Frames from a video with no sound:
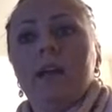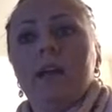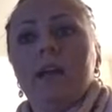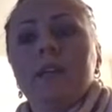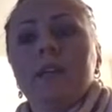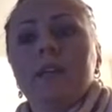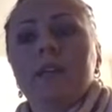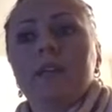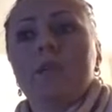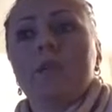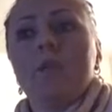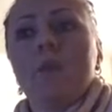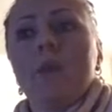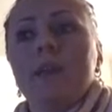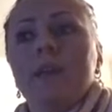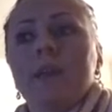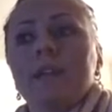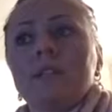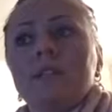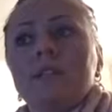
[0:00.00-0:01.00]
is
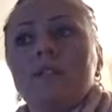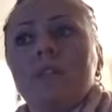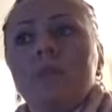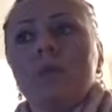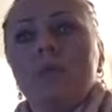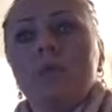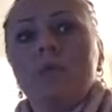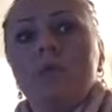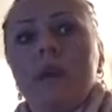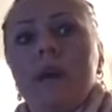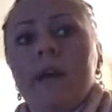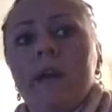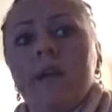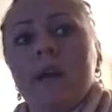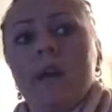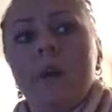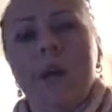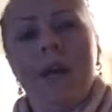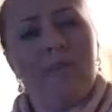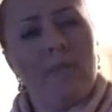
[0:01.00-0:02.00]
going to
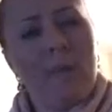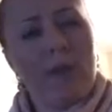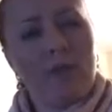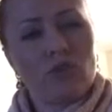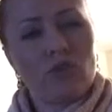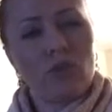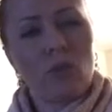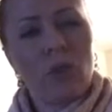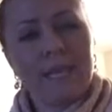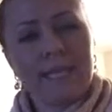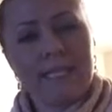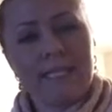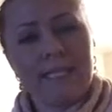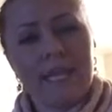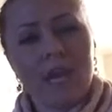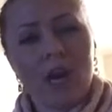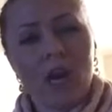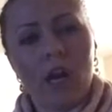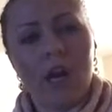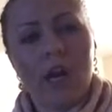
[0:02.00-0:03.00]
have about 20
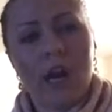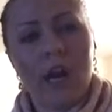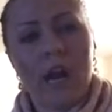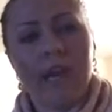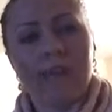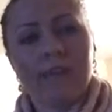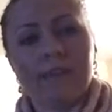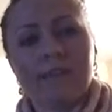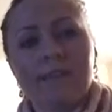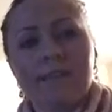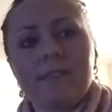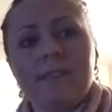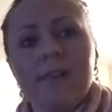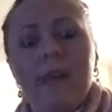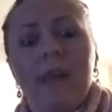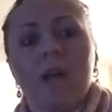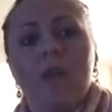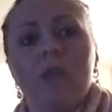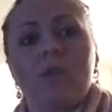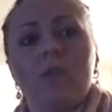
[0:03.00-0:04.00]
CRNAs
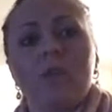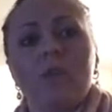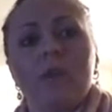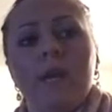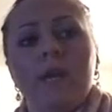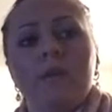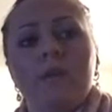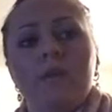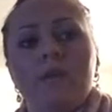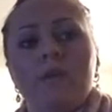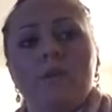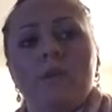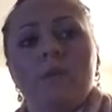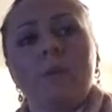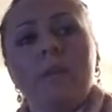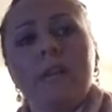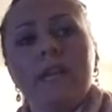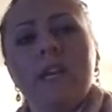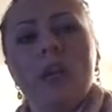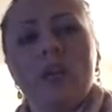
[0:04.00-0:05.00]
that are going to
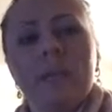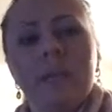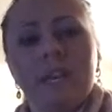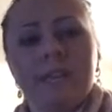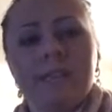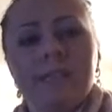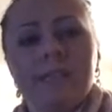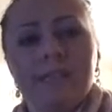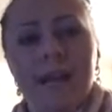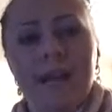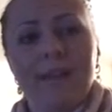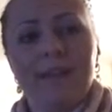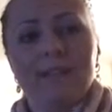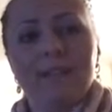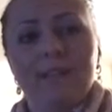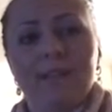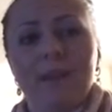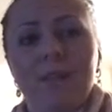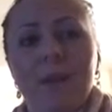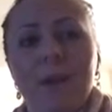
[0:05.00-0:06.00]
really know the ins and outs
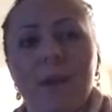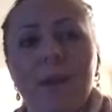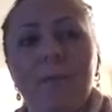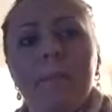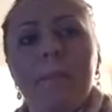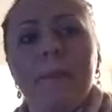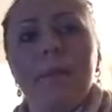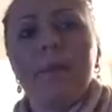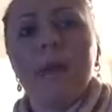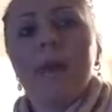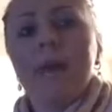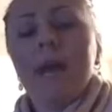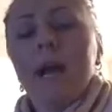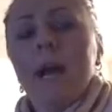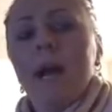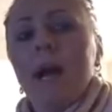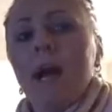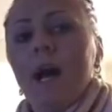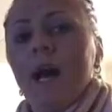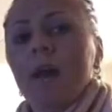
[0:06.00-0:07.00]
of the pump.
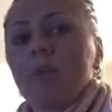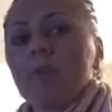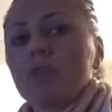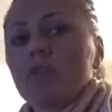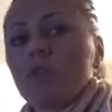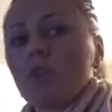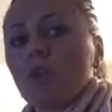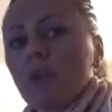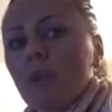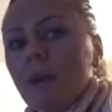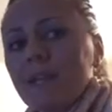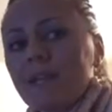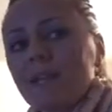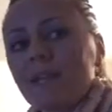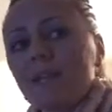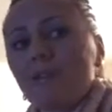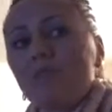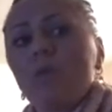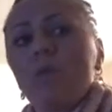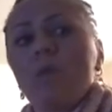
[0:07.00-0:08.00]
So the rest
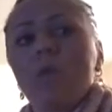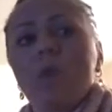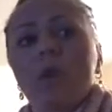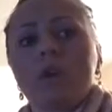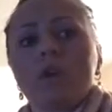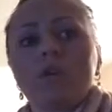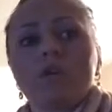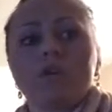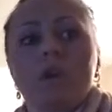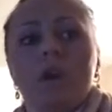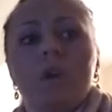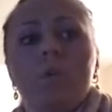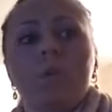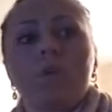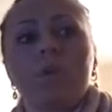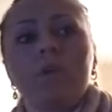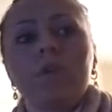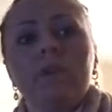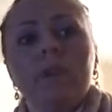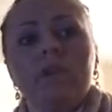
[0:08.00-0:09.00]
of the floors are
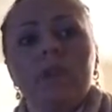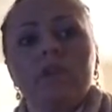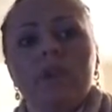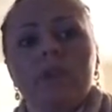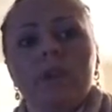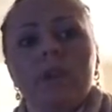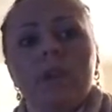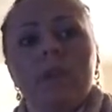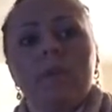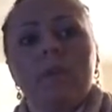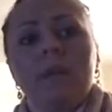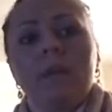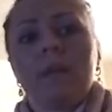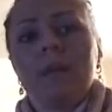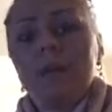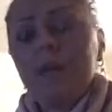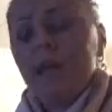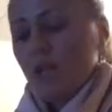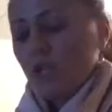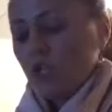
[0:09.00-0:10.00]
really just going to
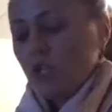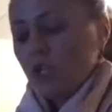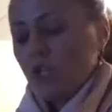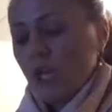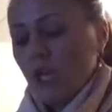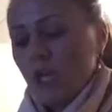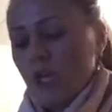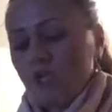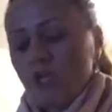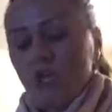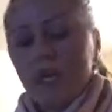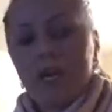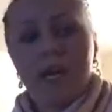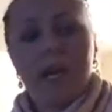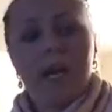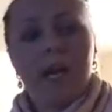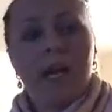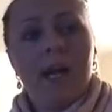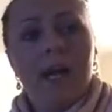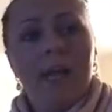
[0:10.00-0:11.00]
be
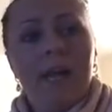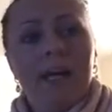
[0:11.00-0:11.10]
changing